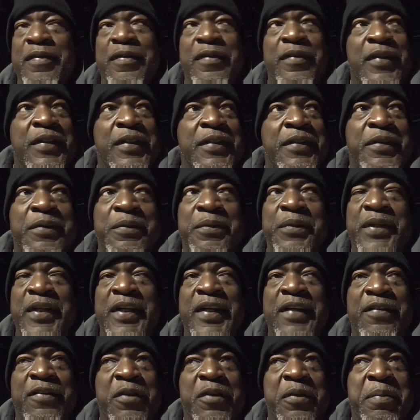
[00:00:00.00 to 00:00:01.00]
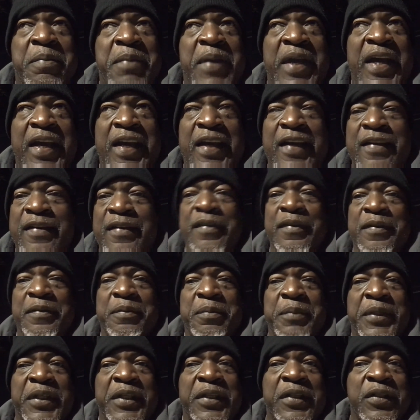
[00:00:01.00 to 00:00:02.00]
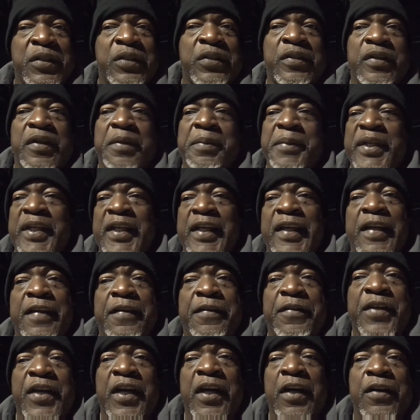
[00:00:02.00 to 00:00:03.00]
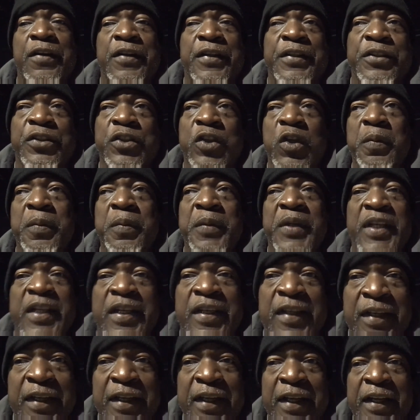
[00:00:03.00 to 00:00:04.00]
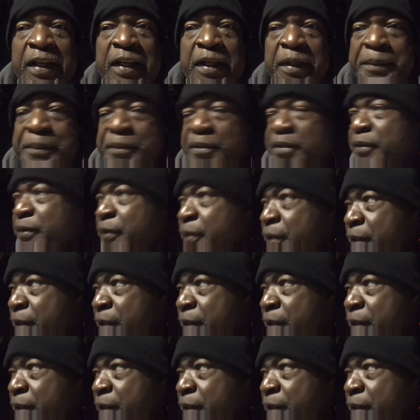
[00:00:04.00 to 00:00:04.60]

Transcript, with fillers: whatever, back bill. I mean, they have called it so many names.